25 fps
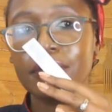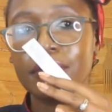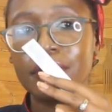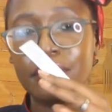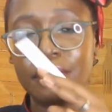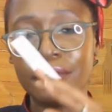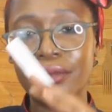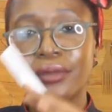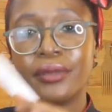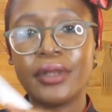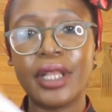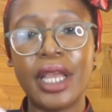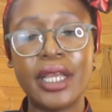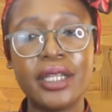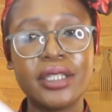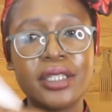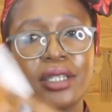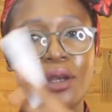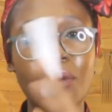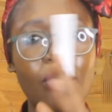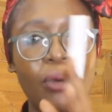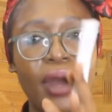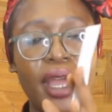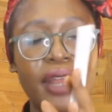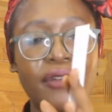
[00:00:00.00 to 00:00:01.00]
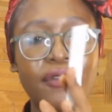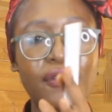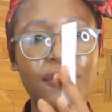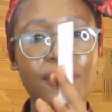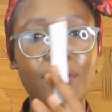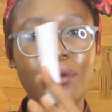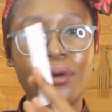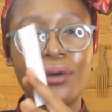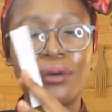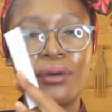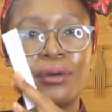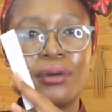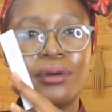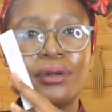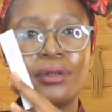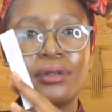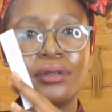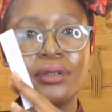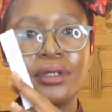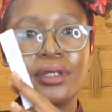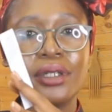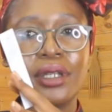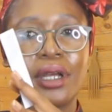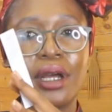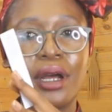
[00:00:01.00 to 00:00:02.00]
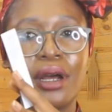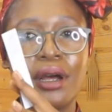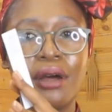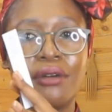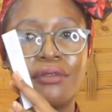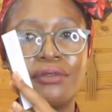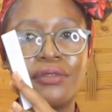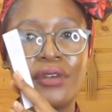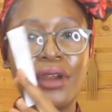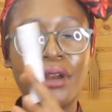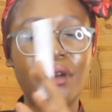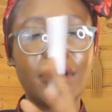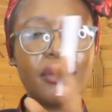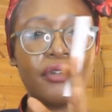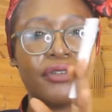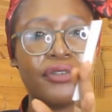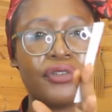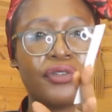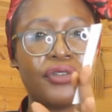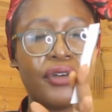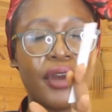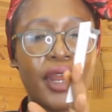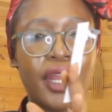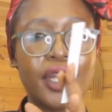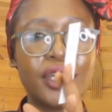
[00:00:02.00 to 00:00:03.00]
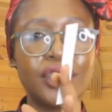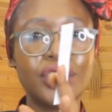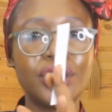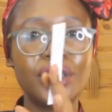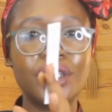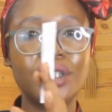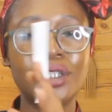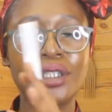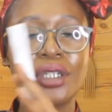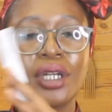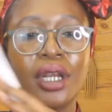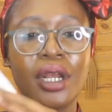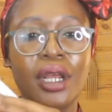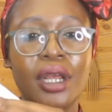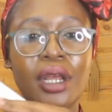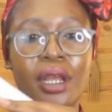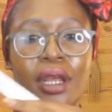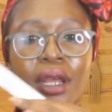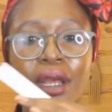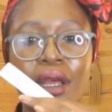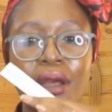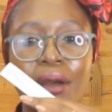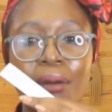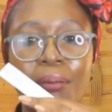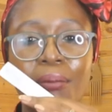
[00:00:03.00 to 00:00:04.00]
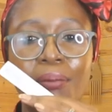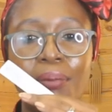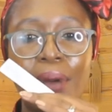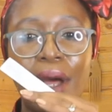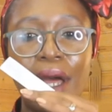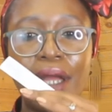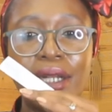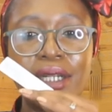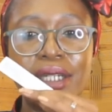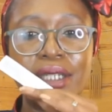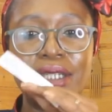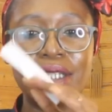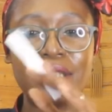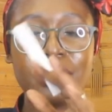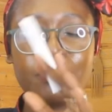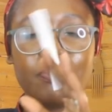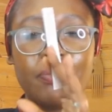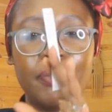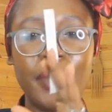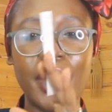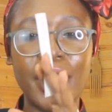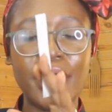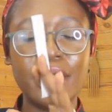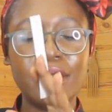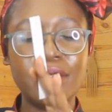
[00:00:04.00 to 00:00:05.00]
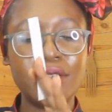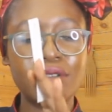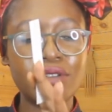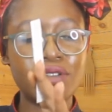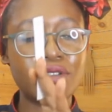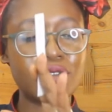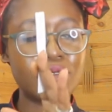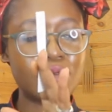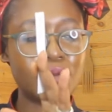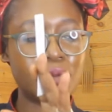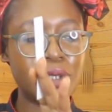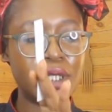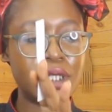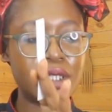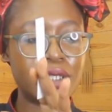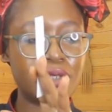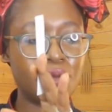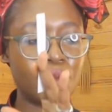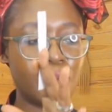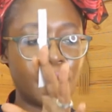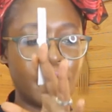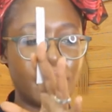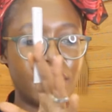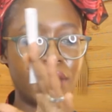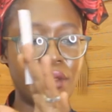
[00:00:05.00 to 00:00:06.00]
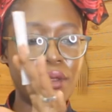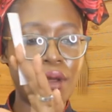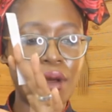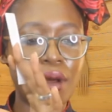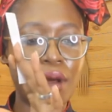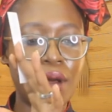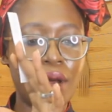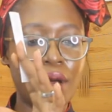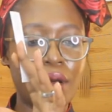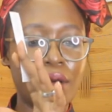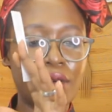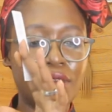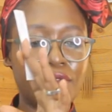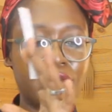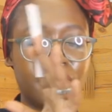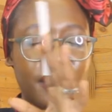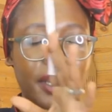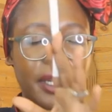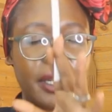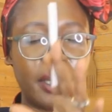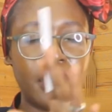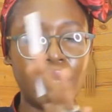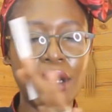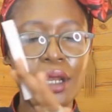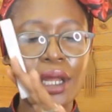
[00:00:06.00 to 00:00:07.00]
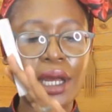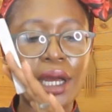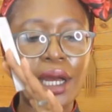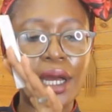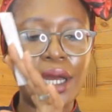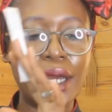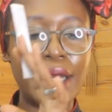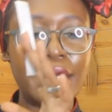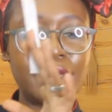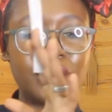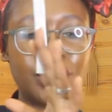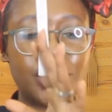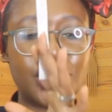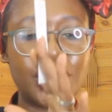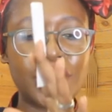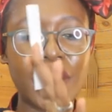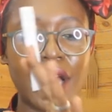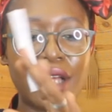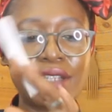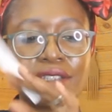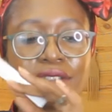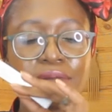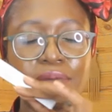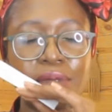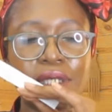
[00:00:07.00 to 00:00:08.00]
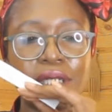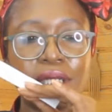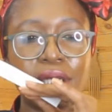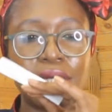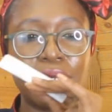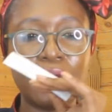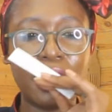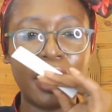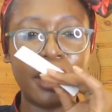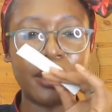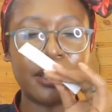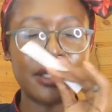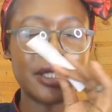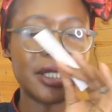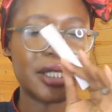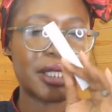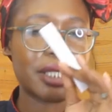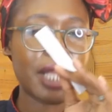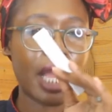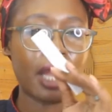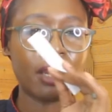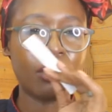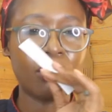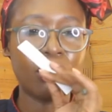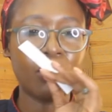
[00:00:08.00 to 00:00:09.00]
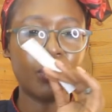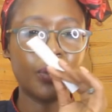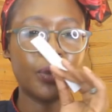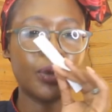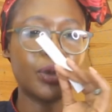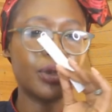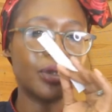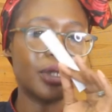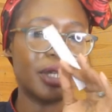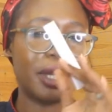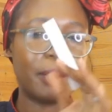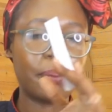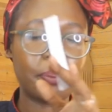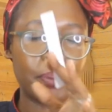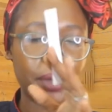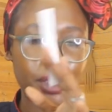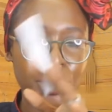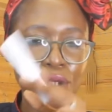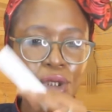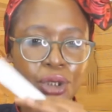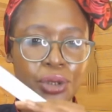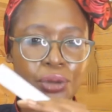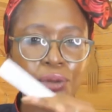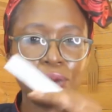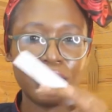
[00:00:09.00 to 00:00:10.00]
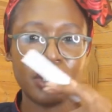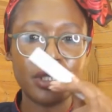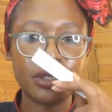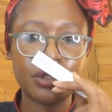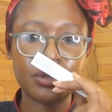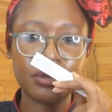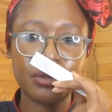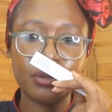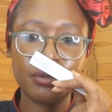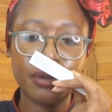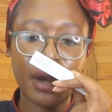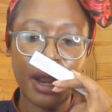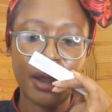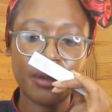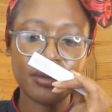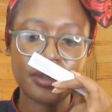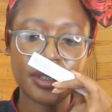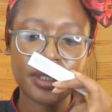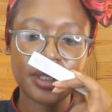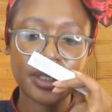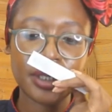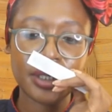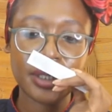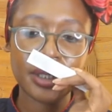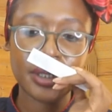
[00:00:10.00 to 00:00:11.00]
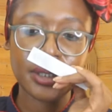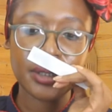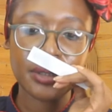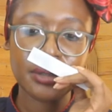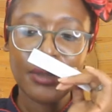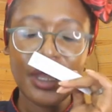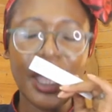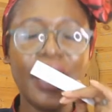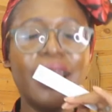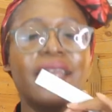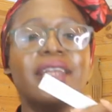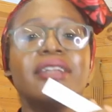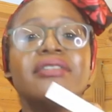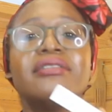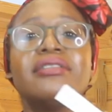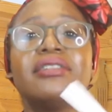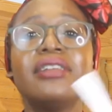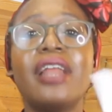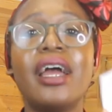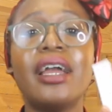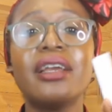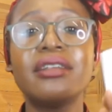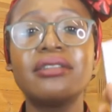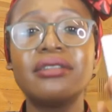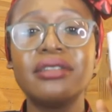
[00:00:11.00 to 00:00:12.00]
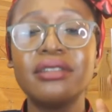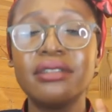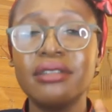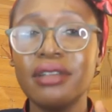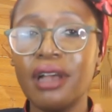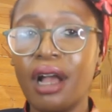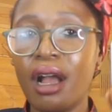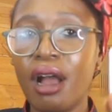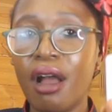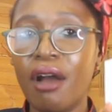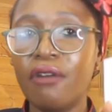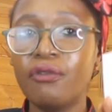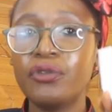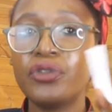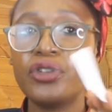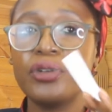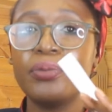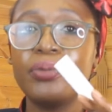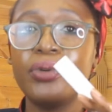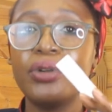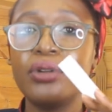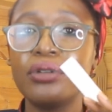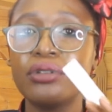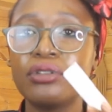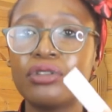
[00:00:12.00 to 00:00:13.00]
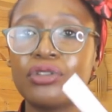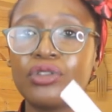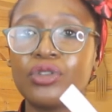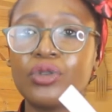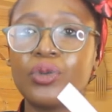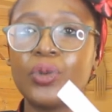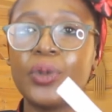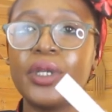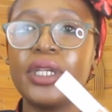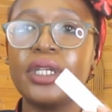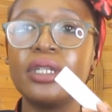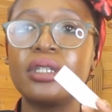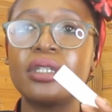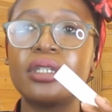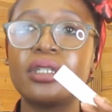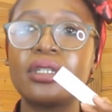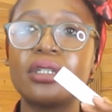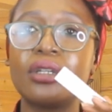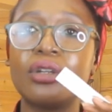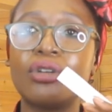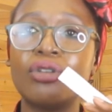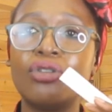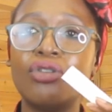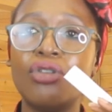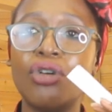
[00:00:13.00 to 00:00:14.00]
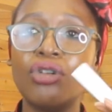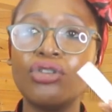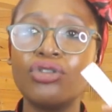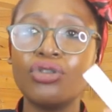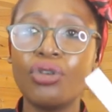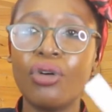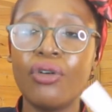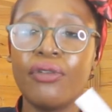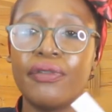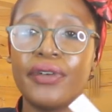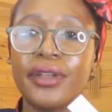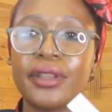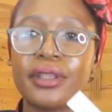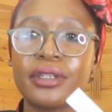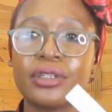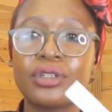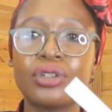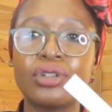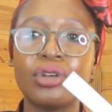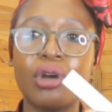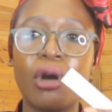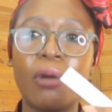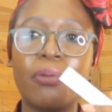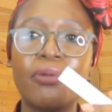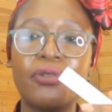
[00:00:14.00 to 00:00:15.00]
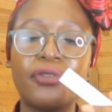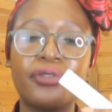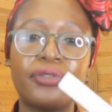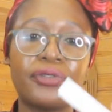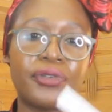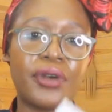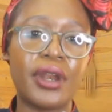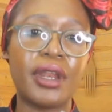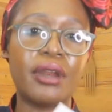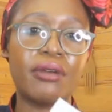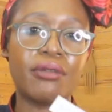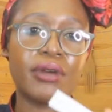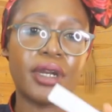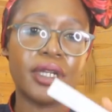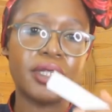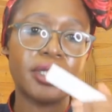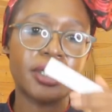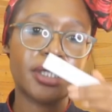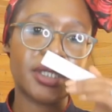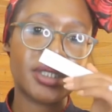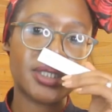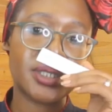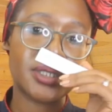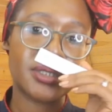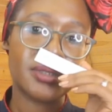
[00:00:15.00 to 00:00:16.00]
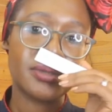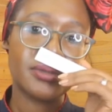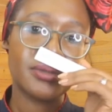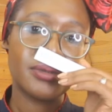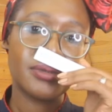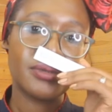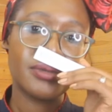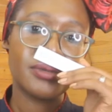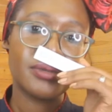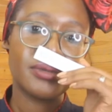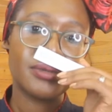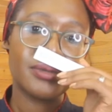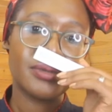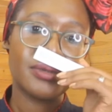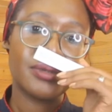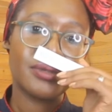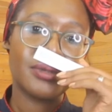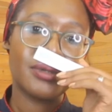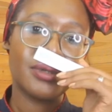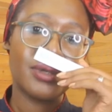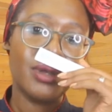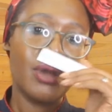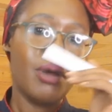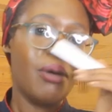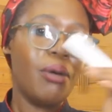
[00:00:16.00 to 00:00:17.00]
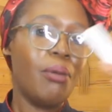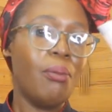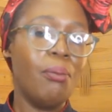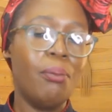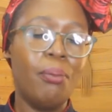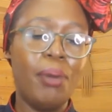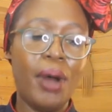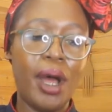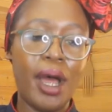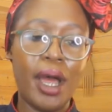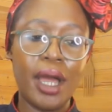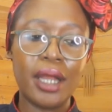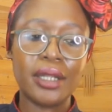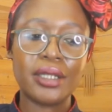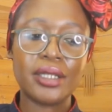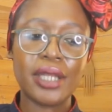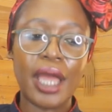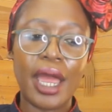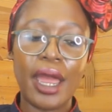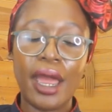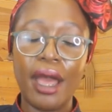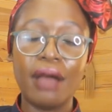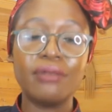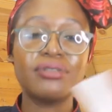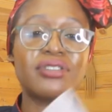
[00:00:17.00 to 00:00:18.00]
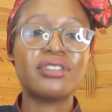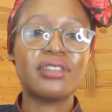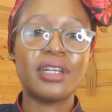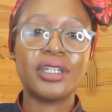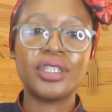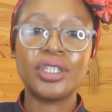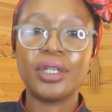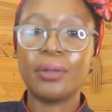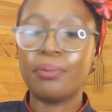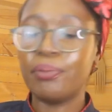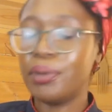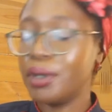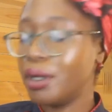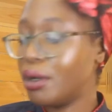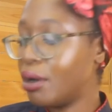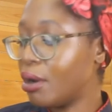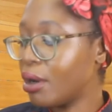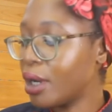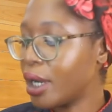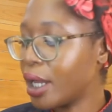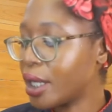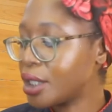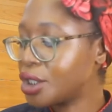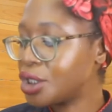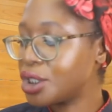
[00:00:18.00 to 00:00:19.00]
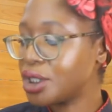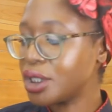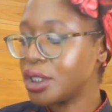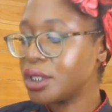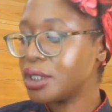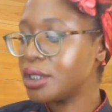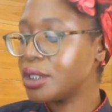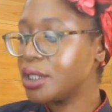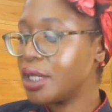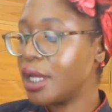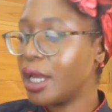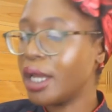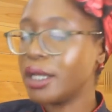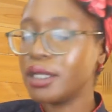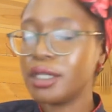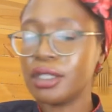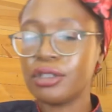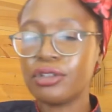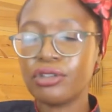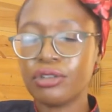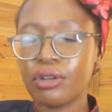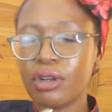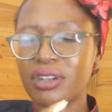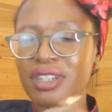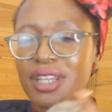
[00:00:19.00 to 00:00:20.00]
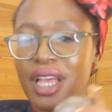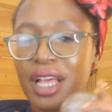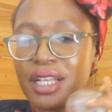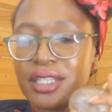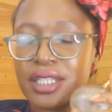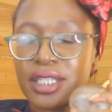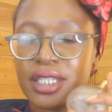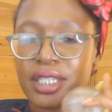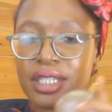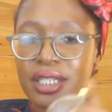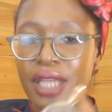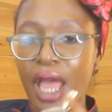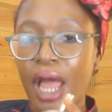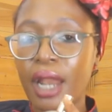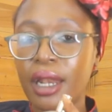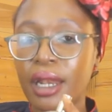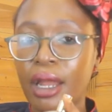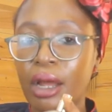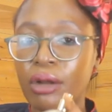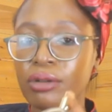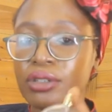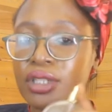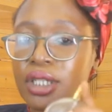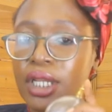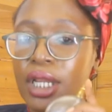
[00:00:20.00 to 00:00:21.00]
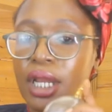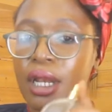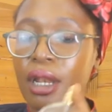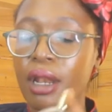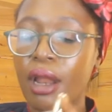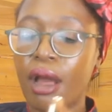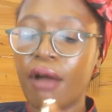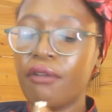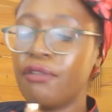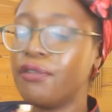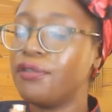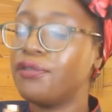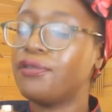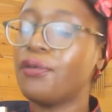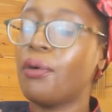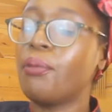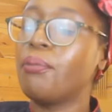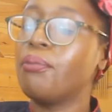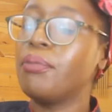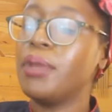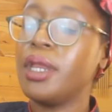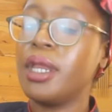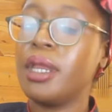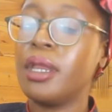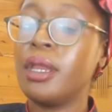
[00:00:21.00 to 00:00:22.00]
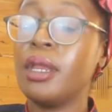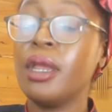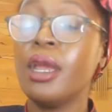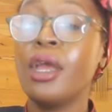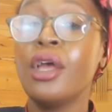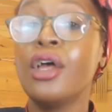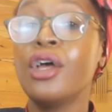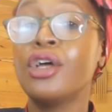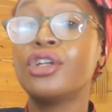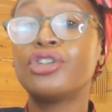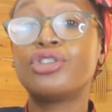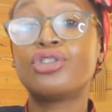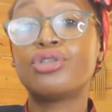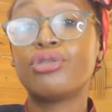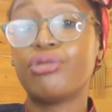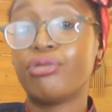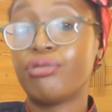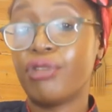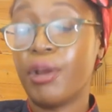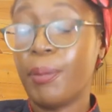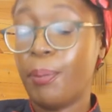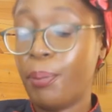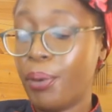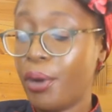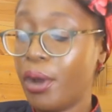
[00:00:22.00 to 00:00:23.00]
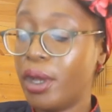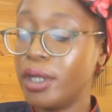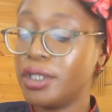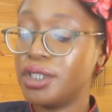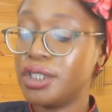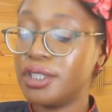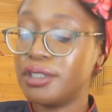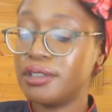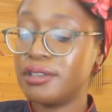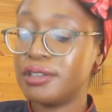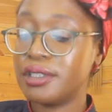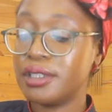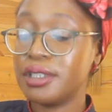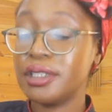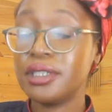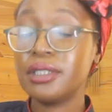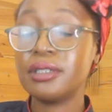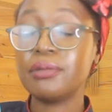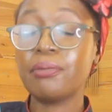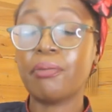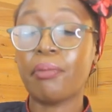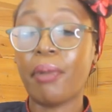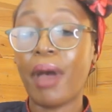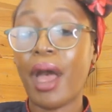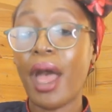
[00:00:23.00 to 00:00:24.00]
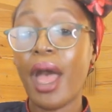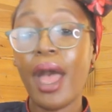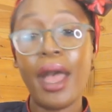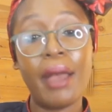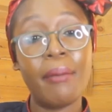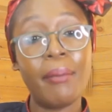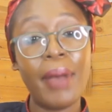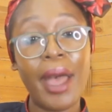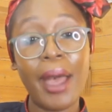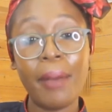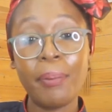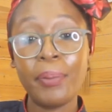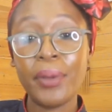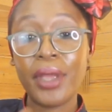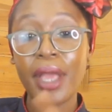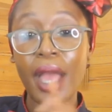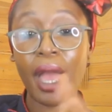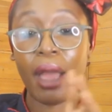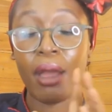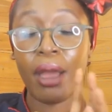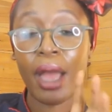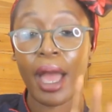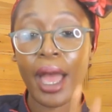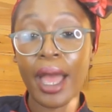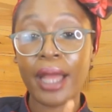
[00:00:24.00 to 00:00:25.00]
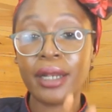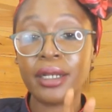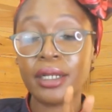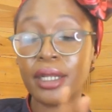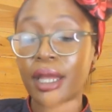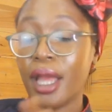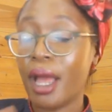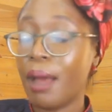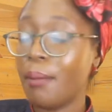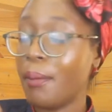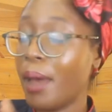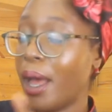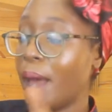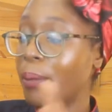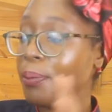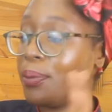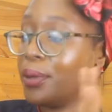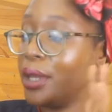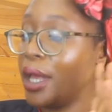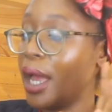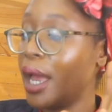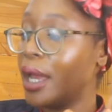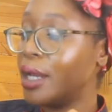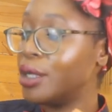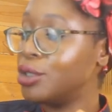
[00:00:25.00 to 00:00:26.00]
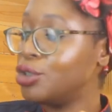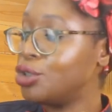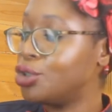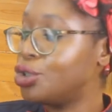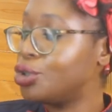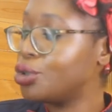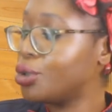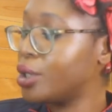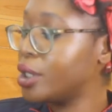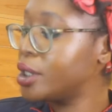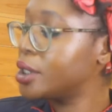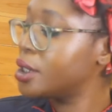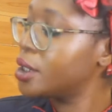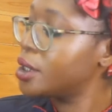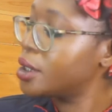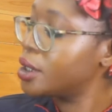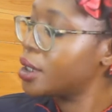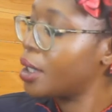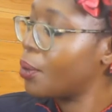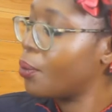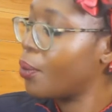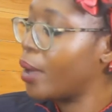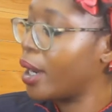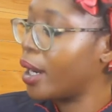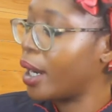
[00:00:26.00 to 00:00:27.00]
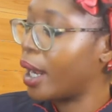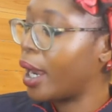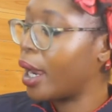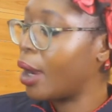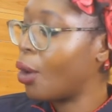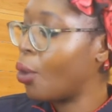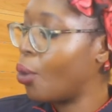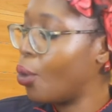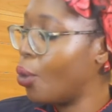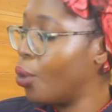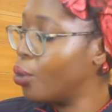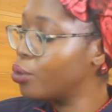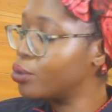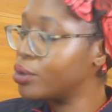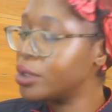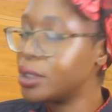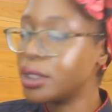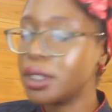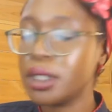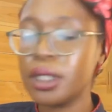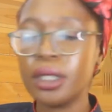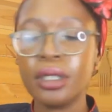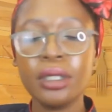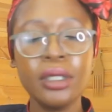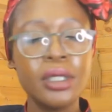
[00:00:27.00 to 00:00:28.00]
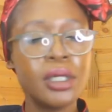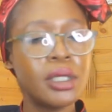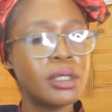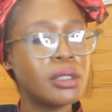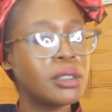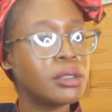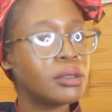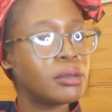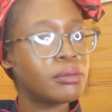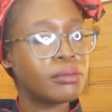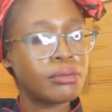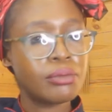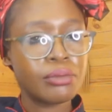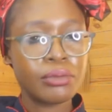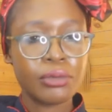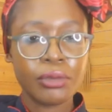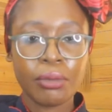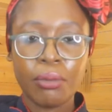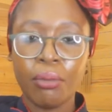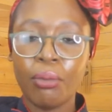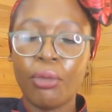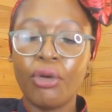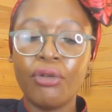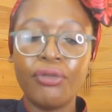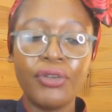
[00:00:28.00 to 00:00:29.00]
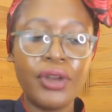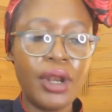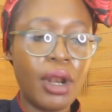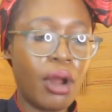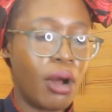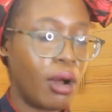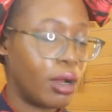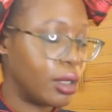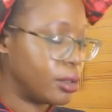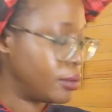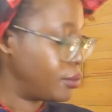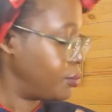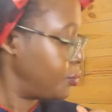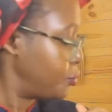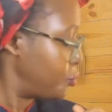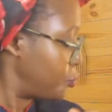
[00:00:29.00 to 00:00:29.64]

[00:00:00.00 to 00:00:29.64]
It's a white floral, very fresh, but it's made sweet with vanilla and jasmine and the sandalwood and patchouli to ground it. It's nice. It's a comfortable, sweet, not over the top fragrance. But I have such a big collection and it's not a standout enough for me to repurchase it. But I'm happy I had it. I'm happy I enjoyed it when I owned it. Moving on.